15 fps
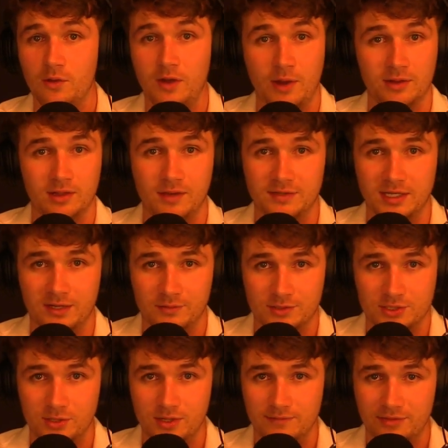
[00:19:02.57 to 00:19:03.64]
I would love to hear what
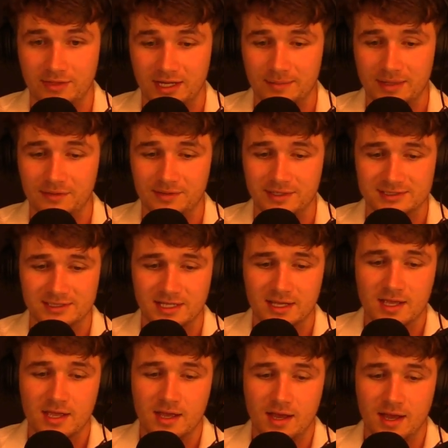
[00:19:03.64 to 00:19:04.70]
you have to think about this.
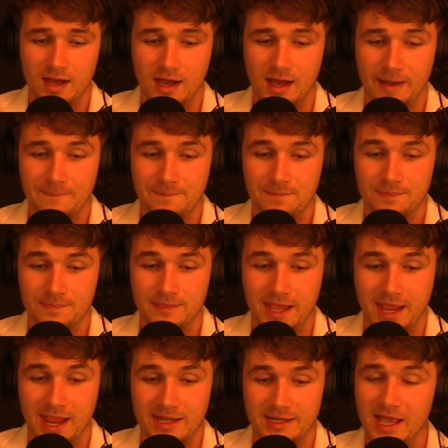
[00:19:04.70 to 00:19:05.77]

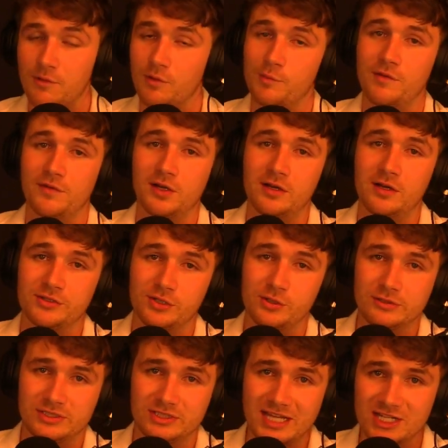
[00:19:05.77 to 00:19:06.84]
And yeah, we're moving on
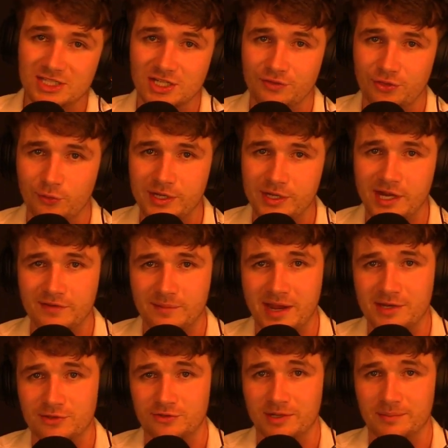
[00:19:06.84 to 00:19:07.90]
to section 3 of the
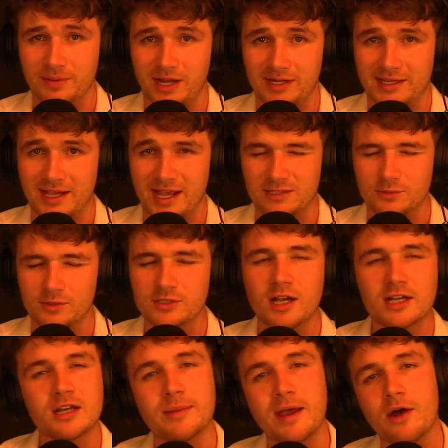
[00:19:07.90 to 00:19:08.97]
Manuscript Podcast. We're
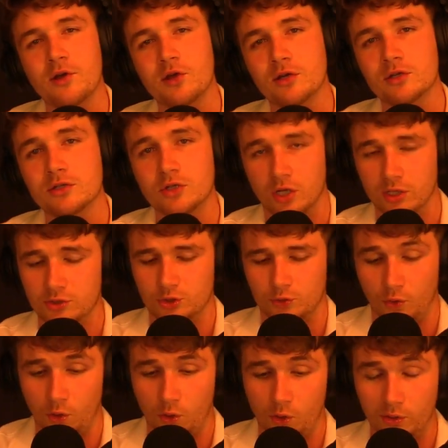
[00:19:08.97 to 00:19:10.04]
talking about
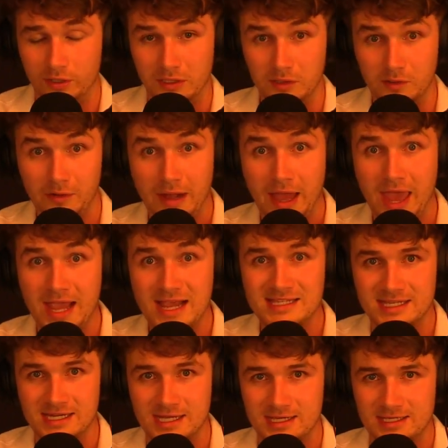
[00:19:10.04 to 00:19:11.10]
controlled
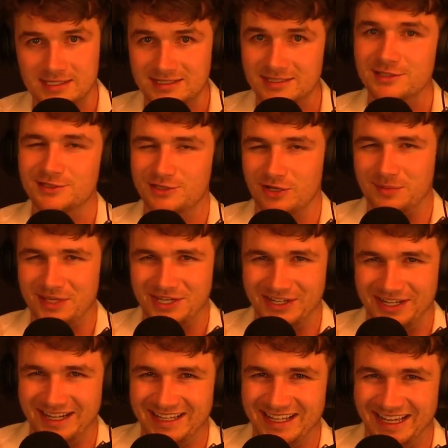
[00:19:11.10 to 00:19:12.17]
craziness. It's going to be
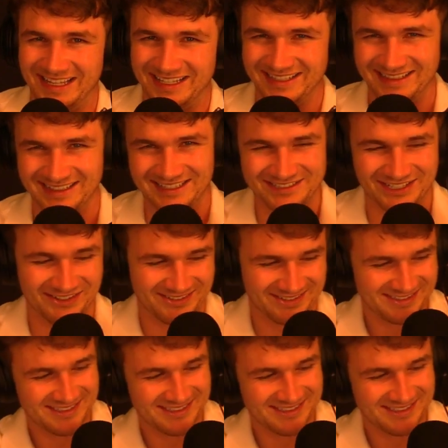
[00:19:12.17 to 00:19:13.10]
good. Let's go.